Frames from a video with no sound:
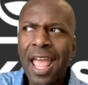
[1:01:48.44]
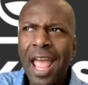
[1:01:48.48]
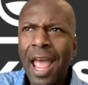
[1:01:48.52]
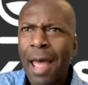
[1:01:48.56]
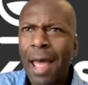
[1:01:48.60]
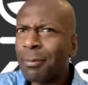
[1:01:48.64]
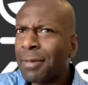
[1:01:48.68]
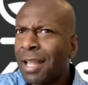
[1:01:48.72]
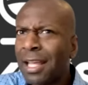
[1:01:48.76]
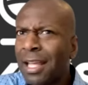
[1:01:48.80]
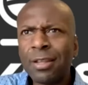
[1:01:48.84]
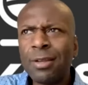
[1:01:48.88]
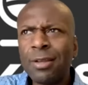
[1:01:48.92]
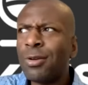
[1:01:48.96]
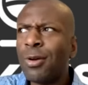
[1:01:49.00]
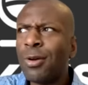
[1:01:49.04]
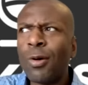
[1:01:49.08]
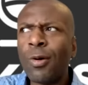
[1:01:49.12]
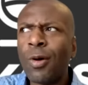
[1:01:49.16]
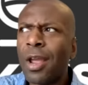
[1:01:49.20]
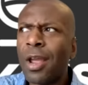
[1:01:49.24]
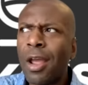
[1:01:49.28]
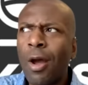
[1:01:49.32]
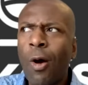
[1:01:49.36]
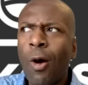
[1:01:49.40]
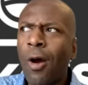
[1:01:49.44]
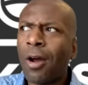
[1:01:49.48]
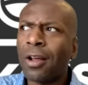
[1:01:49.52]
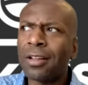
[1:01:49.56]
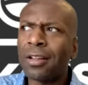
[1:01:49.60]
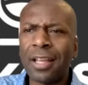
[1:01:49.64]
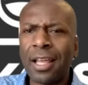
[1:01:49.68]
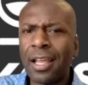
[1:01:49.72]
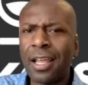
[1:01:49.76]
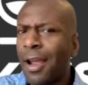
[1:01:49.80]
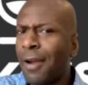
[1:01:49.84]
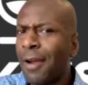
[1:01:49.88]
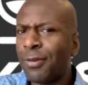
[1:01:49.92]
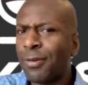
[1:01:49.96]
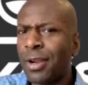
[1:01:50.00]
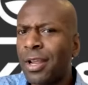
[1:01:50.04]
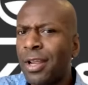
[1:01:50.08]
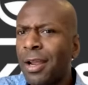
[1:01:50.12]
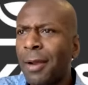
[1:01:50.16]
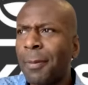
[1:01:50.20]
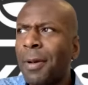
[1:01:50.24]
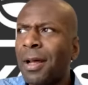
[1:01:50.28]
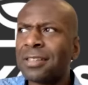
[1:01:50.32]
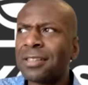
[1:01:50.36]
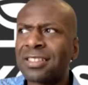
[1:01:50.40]
And I'm like, you don't hardly ever
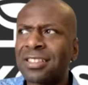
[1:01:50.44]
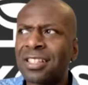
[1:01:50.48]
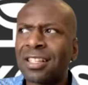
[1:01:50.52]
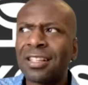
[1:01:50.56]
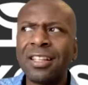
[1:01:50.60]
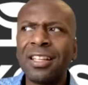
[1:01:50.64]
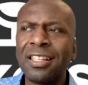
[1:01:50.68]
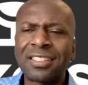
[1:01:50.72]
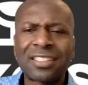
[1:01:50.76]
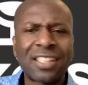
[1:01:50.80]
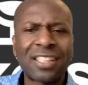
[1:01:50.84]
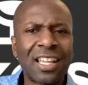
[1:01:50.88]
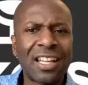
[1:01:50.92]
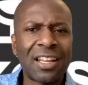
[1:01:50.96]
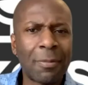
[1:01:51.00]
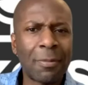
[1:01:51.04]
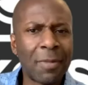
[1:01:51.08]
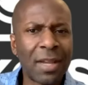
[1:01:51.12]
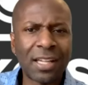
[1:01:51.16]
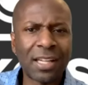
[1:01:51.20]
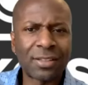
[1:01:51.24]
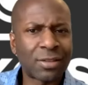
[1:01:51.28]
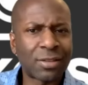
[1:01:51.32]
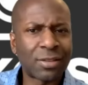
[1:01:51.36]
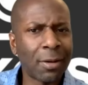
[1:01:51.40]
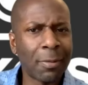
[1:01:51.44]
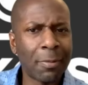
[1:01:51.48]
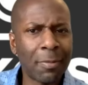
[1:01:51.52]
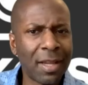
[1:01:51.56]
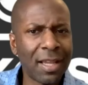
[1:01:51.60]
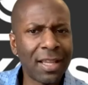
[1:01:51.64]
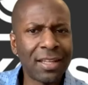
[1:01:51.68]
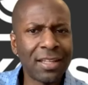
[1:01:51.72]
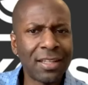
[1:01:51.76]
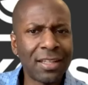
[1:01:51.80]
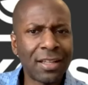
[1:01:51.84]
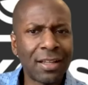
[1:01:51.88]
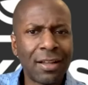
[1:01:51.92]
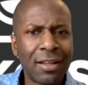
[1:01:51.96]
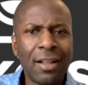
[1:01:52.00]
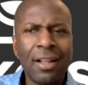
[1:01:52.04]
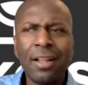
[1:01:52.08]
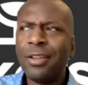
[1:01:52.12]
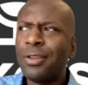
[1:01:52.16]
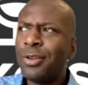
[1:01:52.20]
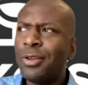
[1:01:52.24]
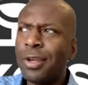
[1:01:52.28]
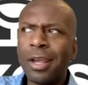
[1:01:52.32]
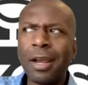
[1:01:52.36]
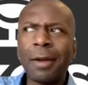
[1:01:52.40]
hear about Zelensky in the mainstream media.
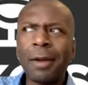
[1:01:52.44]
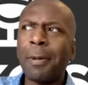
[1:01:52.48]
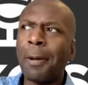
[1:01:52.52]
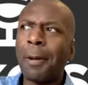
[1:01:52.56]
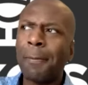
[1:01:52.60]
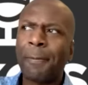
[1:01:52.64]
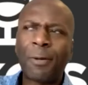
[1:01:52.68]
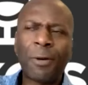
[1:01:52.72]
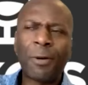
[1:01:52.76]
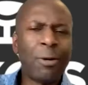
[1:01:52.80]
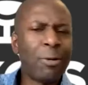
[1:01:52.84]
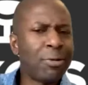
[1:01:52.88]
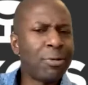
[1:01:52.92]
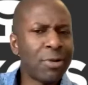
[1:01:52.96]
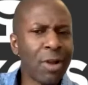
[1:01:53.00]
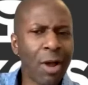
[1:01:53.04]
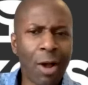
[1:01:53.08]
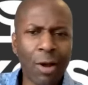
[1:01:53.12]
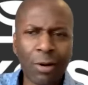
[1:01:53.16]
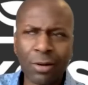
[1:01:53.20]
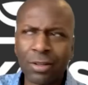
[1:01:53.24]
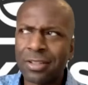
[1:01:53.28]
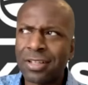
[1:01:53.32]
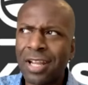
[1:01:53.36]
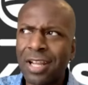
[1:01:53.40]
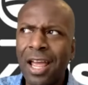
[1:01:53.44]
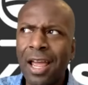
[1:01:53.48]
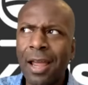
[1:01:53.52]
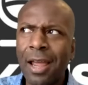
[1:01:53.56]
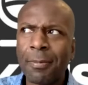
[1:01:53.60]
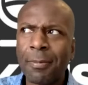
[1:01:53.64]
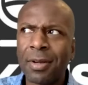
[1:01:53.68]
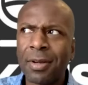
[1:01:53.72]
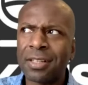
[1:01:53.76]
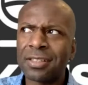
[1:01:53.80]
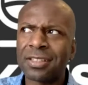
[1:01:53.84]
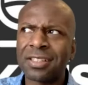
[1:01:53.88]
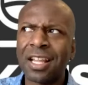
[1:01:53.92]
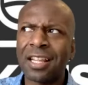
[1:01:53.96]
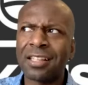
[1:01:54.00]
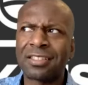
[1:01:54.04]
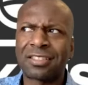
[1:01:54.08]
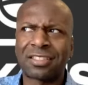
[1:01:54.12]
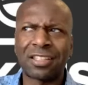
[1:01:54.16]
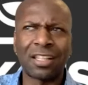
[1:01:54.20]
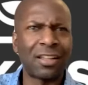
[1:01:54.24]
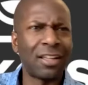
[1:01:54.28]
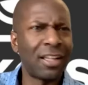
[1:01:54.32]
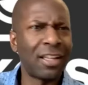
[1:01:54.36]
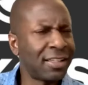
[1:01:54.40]
You hear about Putin all the time, but it's
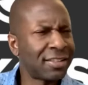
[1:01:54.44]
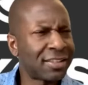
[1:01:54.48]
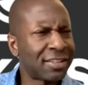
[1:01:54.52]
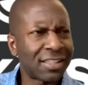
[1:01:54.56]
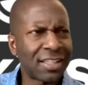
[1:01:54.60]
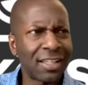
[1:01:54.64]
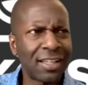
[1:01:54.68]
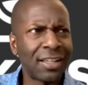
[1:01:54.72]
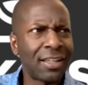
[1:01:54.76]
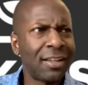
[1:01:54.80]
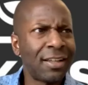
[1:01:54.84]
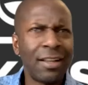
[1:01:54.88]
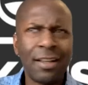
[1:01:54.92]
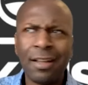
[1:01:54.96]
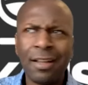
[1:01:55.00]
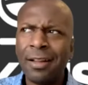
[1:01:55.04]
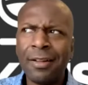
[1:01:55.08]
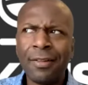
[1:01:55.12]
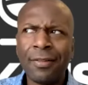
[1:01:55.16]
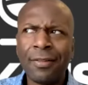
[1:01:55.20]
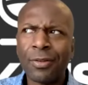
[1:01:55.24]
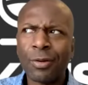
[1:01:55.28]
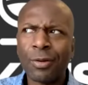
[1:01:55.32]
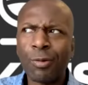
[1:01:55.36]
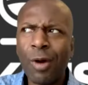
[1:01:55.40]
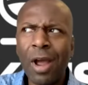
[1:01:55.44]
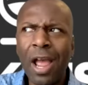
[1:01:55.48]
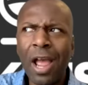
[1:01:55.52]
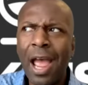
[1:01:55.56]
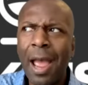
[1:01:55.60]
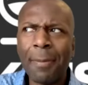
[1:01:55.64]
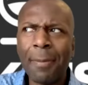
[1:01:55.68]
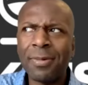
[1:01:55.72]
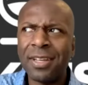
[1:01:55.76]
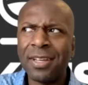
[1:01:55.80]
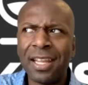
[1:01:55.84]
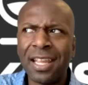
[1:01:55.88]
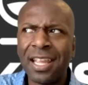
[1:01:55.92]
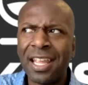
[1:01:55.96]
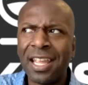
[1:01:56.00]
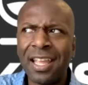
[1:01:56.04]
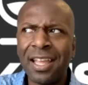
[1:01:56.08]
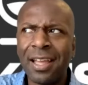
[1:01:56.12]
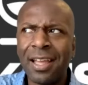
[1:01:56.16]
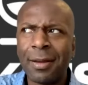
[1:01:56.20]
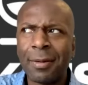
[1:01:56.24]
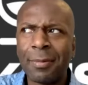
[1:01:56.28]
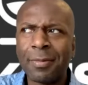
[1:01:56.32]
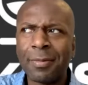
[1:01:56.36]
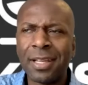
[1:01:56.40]
like, Zelensky? What happened to
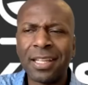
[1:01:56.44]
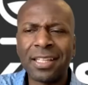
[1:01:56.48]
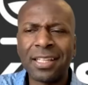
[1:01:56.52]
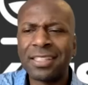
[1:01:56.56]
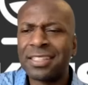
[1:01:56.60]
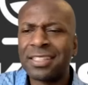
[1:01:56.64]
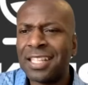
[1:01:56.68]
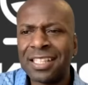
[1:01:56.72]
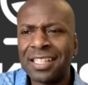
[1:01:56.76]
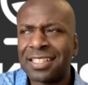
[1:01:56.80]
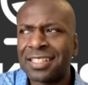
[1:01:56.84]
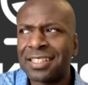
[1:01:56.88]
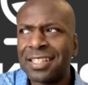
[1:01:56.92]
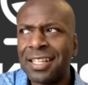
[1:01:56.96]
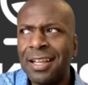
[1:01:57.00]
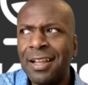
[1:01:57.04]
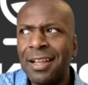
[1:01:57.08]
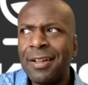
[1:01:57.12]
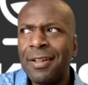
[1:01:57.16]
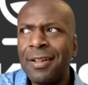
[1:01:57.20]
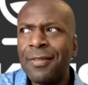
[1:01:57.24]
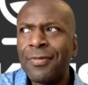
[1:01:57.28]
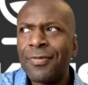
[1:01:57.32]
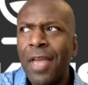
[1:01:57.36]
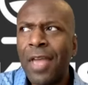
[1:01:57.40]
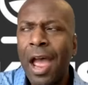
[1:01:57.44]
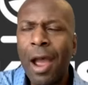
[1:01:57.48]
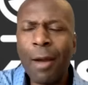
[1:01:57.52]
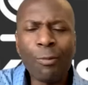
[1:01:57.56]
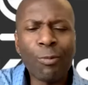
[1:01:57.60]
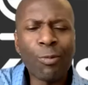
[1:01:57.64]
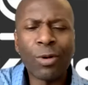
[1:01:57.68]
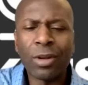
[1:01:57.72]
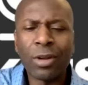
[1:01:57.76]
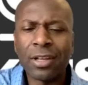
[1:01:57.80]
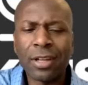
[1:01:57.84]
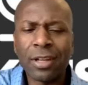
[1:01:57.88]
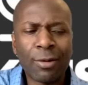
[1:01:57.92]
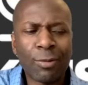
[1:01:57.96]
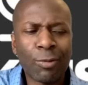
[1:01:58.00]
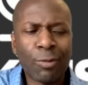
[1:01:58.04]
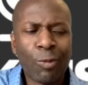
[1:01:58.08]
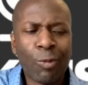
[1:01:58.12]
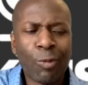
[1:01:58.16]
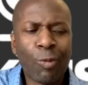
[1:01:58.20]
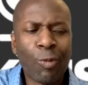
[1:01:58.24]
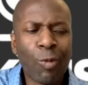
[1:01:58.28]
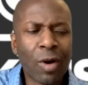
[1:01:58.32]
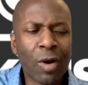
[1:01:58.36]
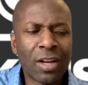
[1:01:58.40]
him? And it's just, I'm
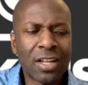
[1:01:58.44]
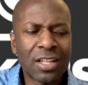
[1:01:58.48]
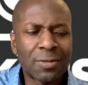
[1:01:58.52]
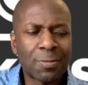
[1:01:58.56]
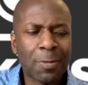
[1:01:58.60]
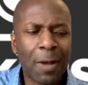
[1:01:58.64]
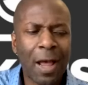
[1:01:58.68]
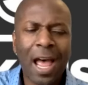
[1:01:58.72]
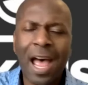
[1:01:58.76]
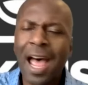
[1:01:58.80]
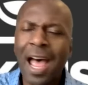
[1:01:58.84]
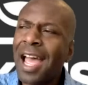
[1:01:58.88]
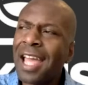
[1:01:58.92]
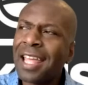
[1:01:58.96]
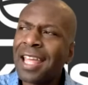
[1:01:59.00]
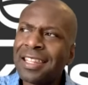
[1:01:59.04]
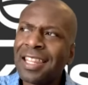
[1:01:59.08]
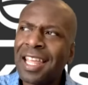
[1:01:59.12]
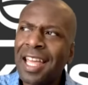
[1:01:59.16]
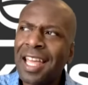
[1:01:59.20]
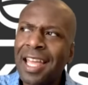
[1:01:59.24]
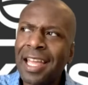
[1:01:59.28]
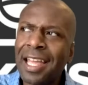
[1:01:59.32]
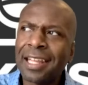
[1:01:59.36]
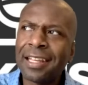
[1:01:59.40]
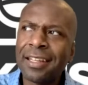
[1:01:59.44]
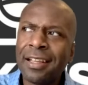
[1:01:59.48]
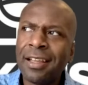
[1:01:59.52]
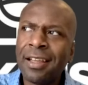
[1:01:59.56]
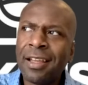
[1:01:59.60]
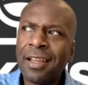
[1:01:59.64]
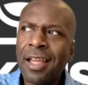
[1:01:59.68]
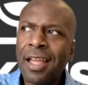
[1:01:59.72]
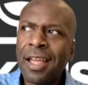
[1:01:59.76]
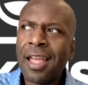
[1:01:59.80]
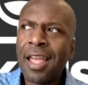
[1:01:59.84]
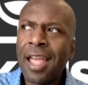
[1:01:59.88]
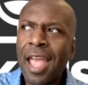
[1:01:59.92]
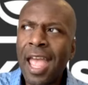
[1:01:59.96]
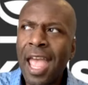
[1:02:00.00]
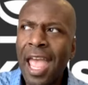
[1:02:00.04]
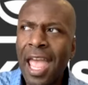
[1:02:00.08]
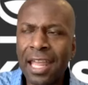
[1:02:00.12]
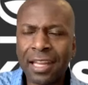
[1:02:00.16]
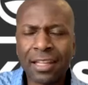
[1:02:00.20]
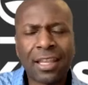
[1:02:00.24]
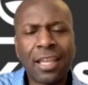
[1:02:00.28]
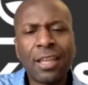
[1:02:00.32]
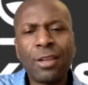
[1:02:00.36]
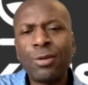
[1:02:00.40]
wondering what is behind that.
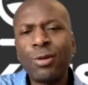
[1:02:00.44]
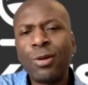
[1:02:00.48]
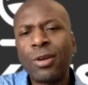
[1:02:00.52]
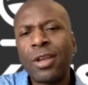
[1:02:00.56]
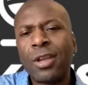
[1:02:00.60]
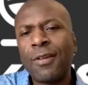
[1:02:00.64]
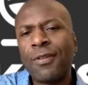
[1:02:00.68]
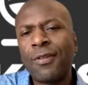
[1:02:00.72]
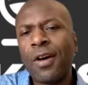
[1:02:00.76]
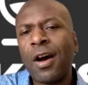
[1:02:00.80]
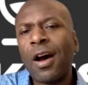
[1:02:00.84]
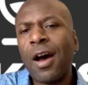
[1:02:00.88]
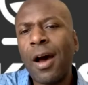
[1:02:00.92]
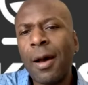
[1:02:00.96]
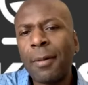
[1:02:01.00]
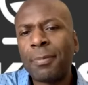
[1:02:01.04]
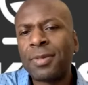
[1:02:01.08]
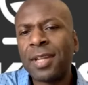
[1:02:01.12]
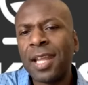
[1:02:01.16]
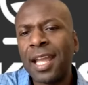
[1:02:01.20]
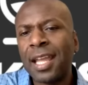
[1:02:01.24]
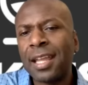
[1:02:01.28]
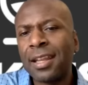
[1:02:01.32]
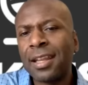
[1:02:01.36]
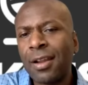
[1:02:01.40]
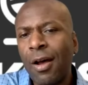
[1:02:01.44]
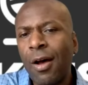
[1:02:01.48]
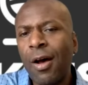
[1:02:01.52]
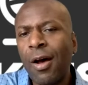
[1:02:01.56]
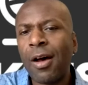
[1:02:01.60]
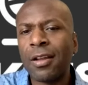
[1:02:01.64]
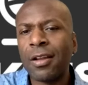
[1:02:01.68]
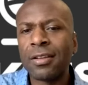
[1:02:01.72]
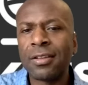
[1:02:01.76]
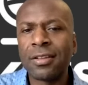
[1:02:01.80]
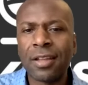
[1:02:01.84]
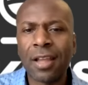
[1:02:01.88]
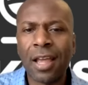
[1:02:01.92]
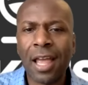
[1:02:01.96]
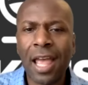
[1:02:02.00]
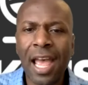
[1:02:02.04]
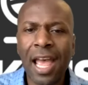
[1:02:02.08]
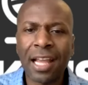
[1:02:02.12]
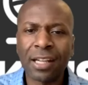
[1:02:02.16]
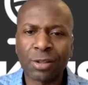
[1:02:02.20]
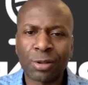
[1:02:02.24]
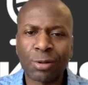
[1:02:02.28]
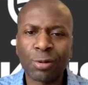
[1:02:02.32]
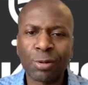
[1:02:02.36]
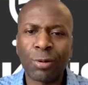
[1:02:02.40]
And can you give an update on the
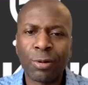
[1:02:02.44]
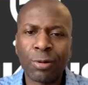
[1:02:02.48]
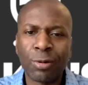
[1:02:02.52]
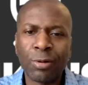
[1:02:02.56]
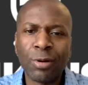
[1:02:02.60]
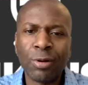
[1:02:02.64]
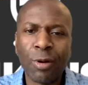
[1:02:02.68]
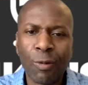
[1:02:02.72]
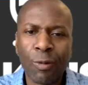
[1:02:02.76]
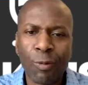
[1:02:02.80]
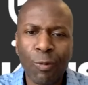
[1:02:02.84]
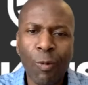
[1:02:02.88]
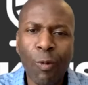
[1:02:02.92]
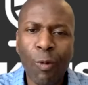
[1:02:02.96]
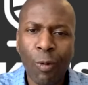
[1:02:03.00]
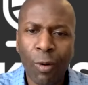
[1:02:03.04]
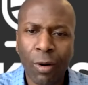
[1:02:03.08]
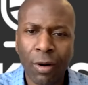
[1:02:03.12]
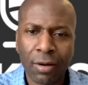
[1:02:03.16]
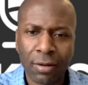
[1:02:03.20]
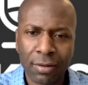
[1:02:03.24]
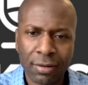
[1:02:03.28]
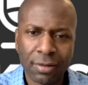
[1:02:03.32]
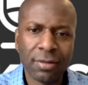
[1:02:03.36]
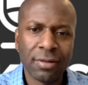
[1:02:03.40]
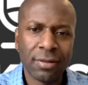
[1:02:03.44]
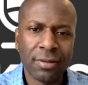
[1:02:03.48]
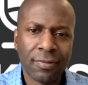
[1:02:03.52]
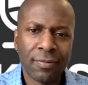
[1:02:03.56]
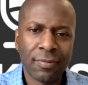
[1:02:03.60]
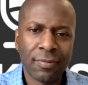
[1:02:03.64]
actual, you know, war?